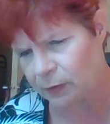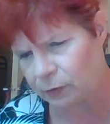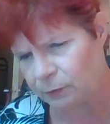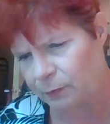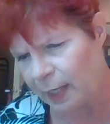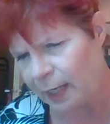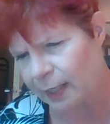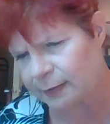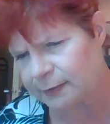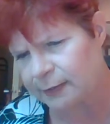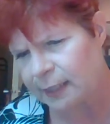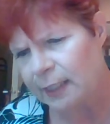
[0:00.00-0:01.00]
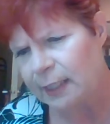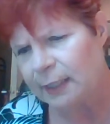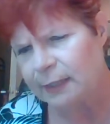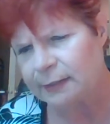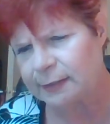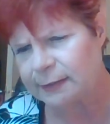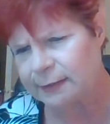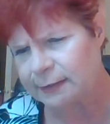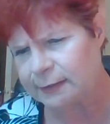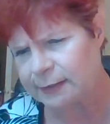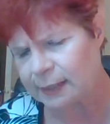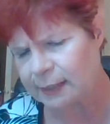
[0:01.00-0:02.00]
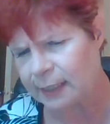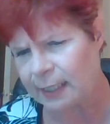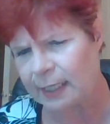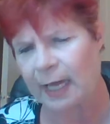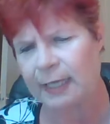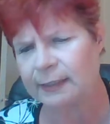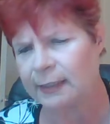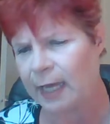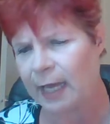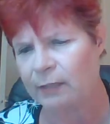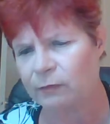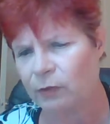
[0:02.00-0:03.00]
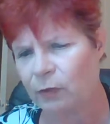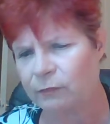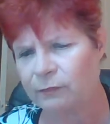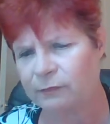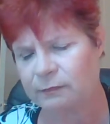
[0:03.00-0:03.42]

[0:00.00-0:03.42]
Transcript: good box. This is I don't know if